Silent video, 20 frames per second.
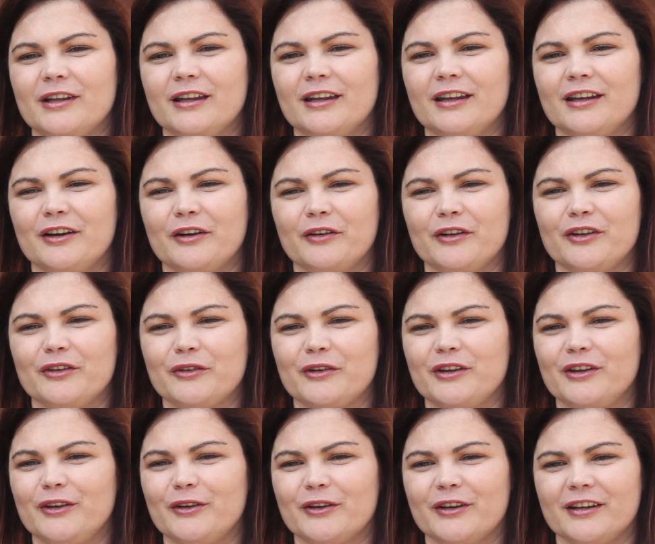You know, you,
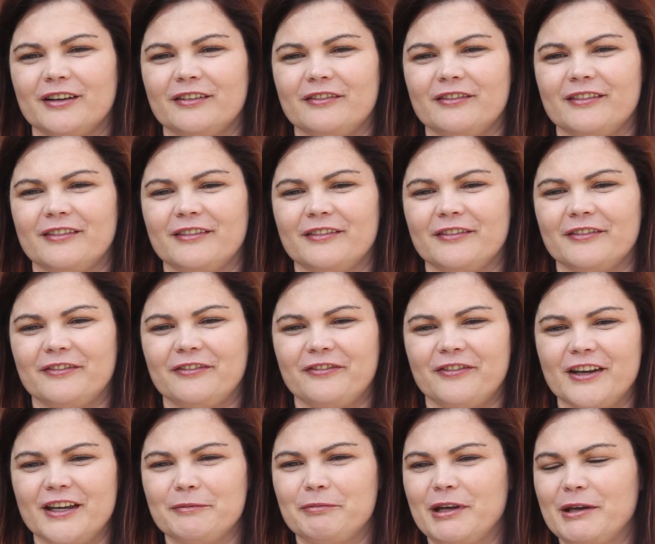you can
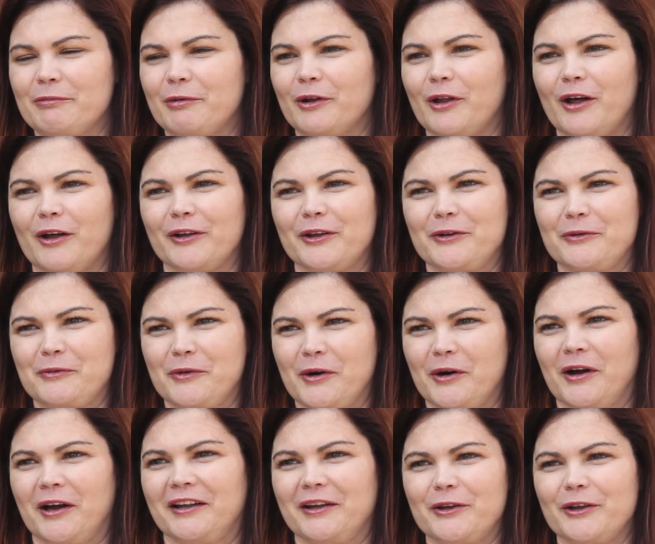feed people all you
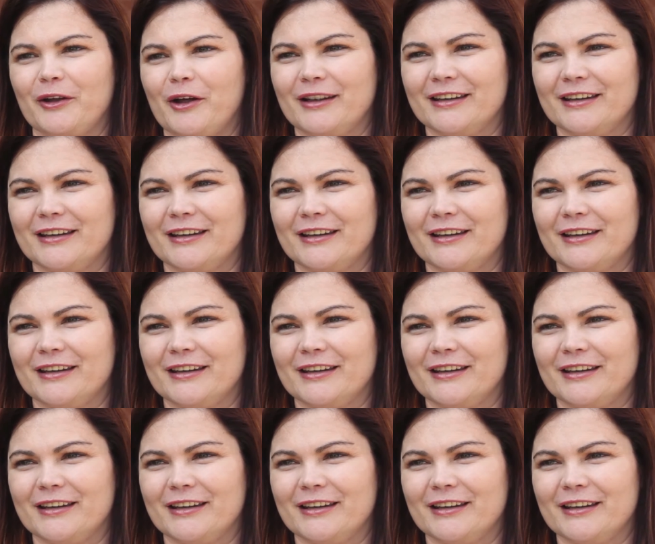want.